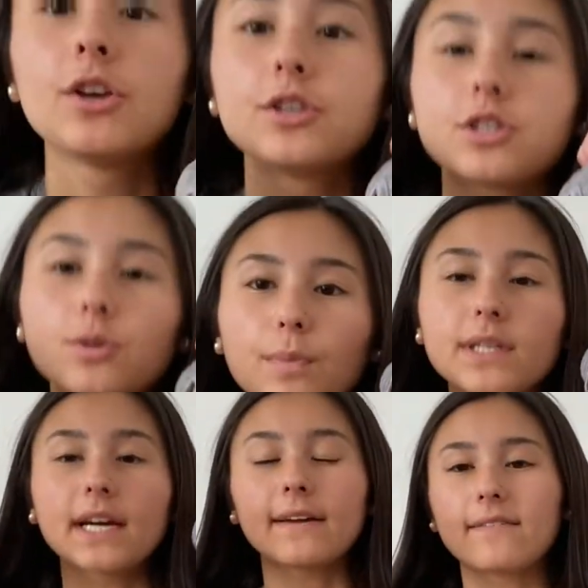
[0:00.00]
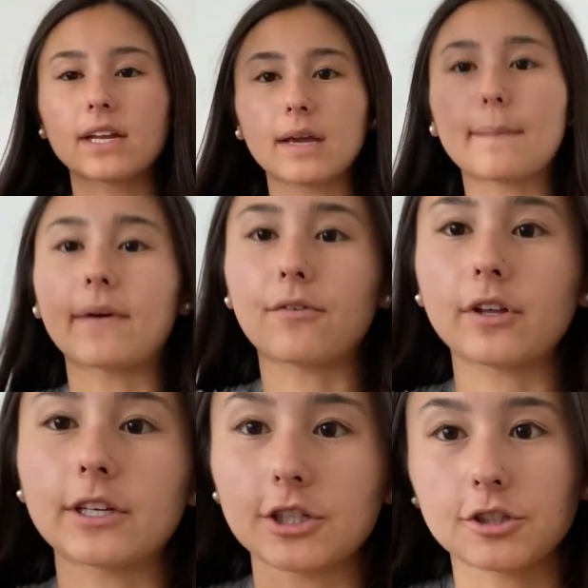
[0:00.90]
super tight fitting, but
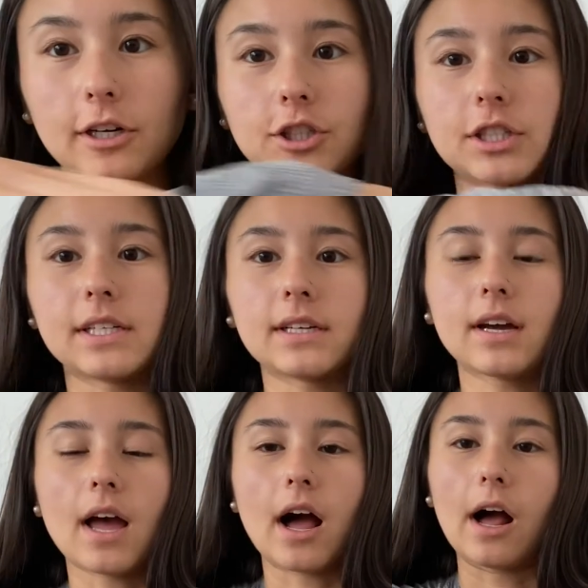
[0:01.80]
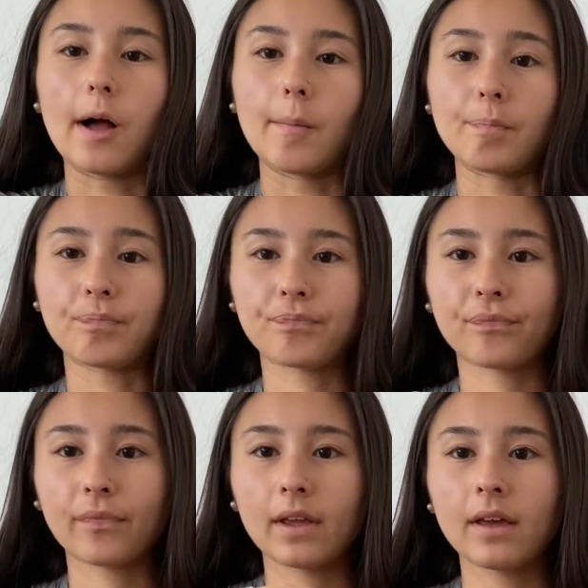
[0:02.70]
really stretchy. Um,
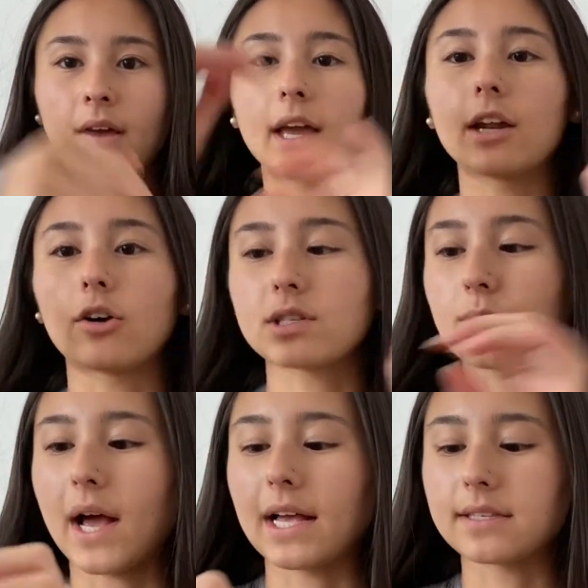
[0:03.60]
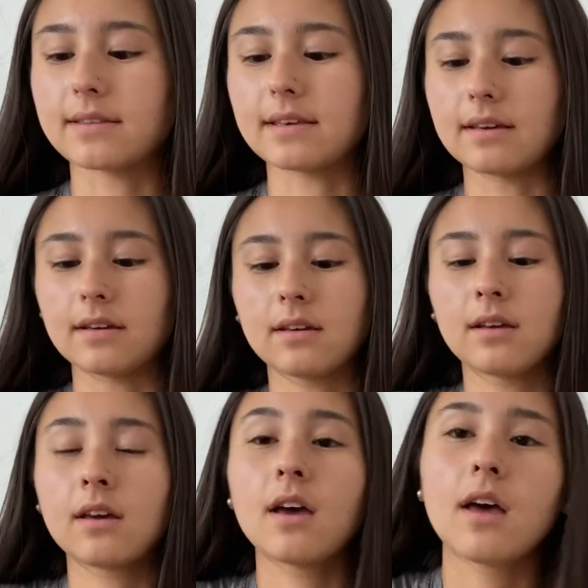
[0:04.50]
it also has the
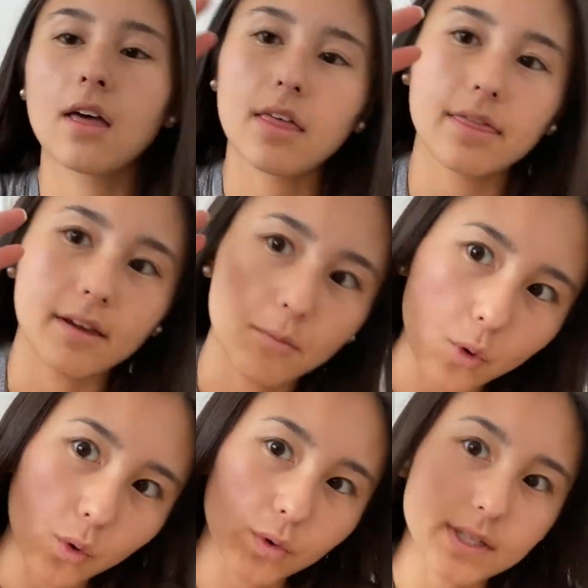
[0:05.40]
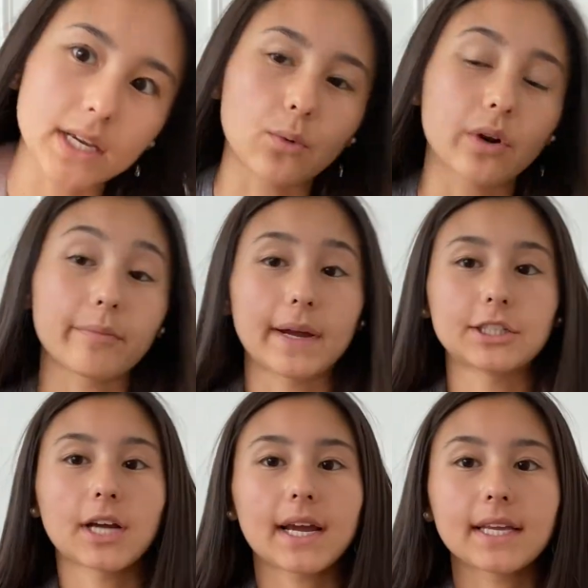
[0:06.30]
thumb holes like one of my
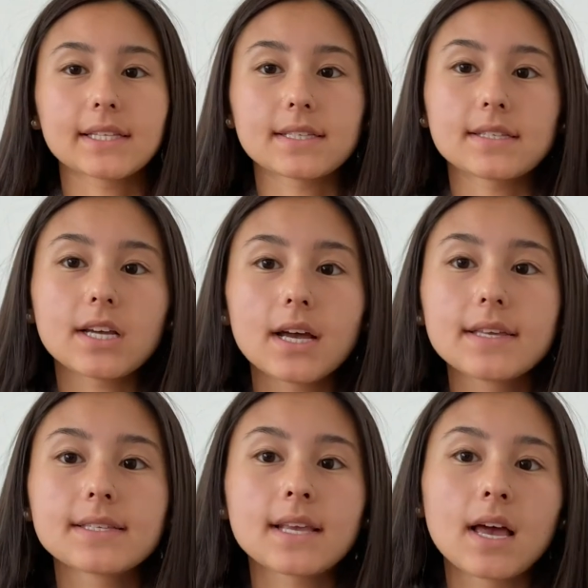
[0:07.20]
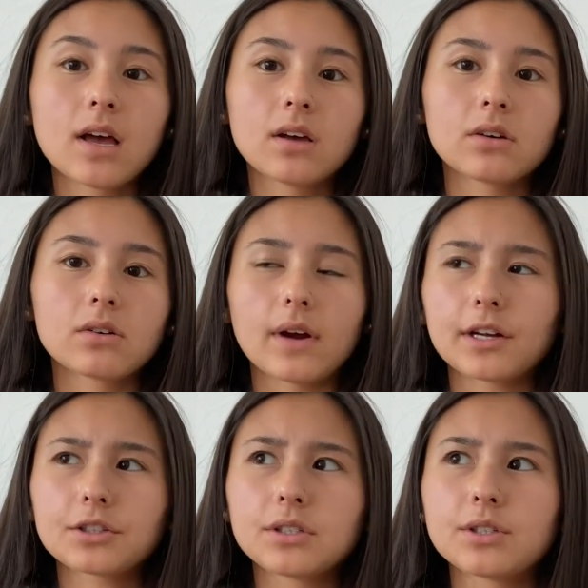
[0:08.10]
jackets does, or
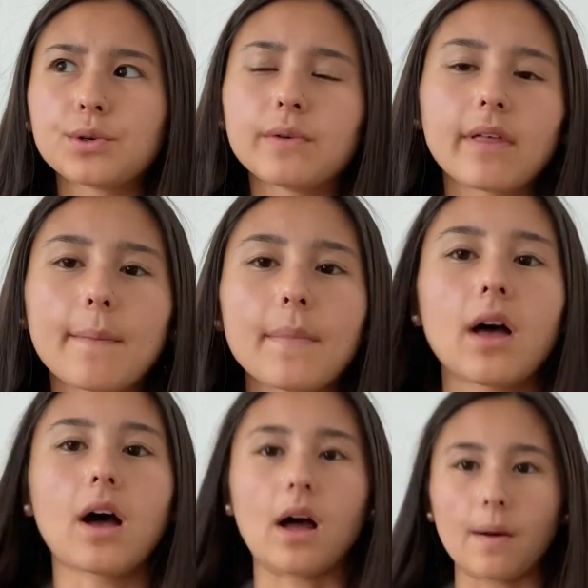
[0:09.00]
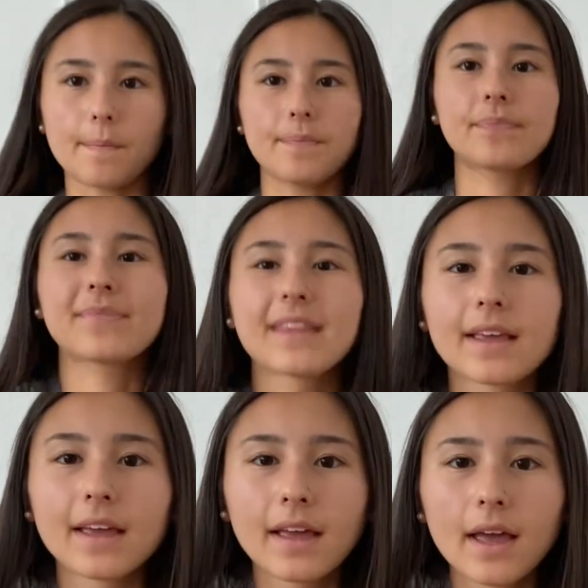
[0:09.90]
actually two of them. Um,
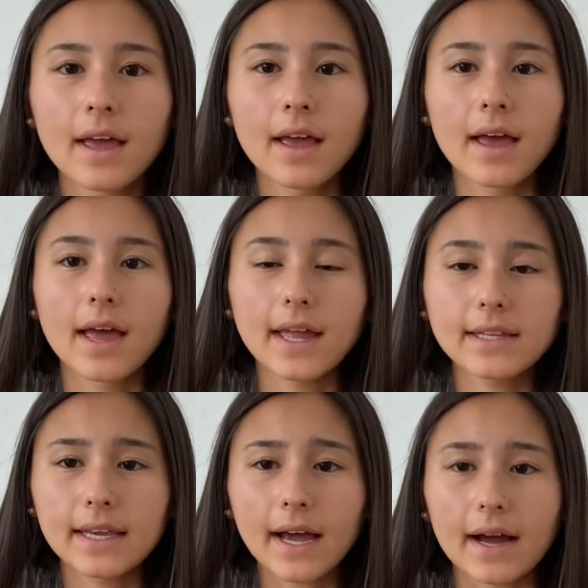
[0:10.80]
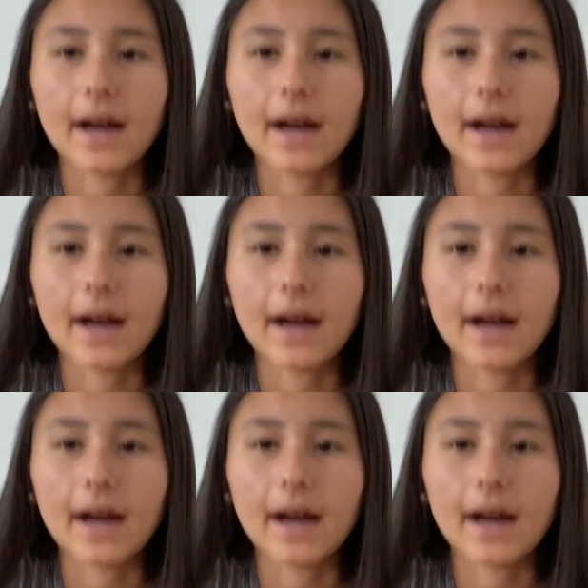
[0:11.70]
and yeah,